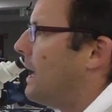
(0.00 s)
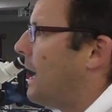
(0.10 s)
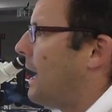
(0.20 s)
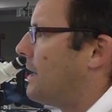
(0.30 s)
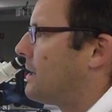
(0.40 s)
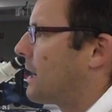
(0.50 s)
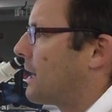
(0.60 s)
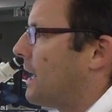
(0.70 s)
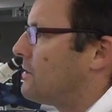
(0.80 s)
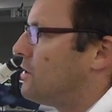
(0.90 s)
and it
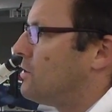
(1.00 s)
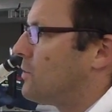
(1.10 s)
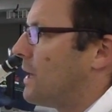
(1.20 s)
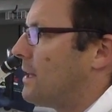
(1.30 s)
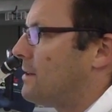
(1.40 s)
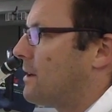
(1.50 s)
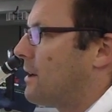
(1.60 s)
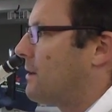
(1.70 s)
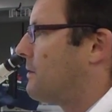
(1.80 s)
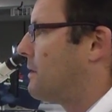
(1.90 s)
allows you to
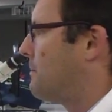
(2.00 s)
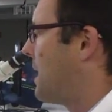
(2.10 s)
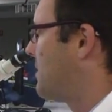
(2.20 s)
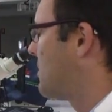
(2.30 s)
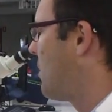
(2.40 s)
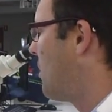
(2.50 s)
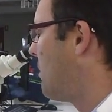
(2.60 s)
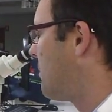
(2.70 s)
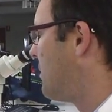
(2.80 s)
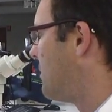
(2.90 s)
enter the mass of